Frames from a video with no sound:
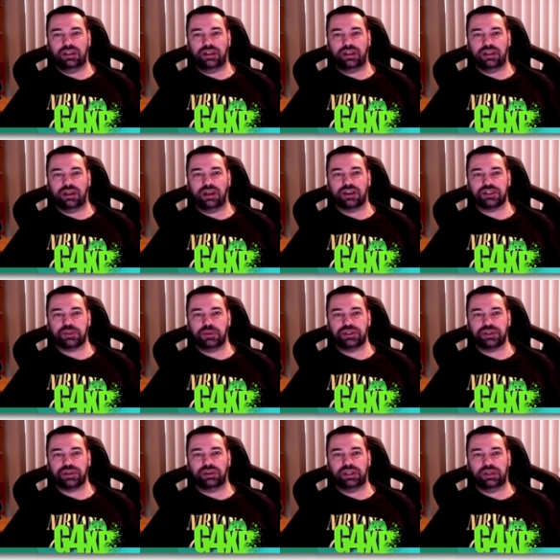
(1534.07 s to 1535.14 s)
the large
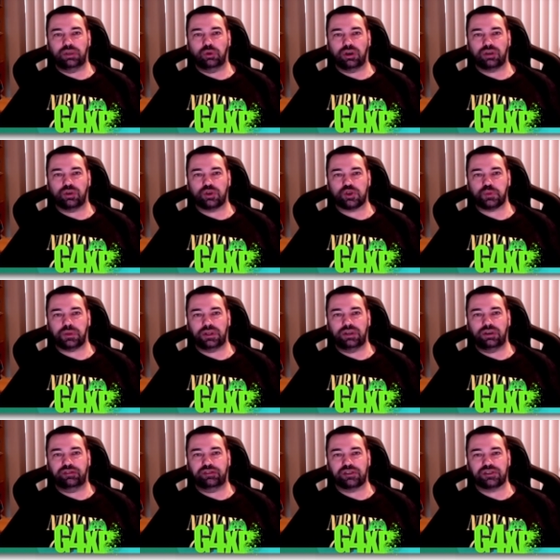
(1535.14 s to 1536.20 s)
majority of what crossplay
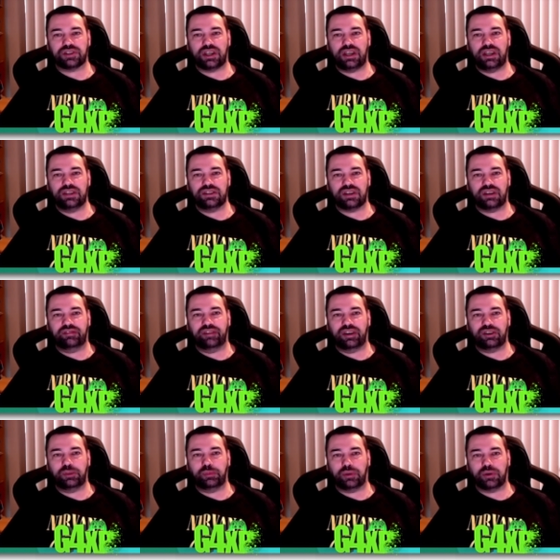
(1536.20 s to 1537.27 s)
offers is a
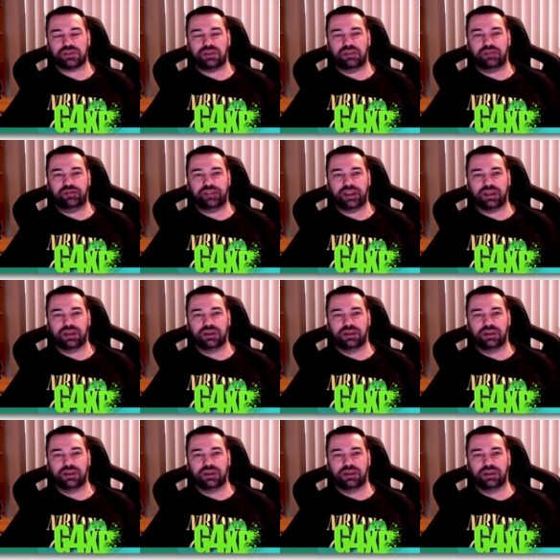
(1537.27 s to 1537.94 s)
very positive thing.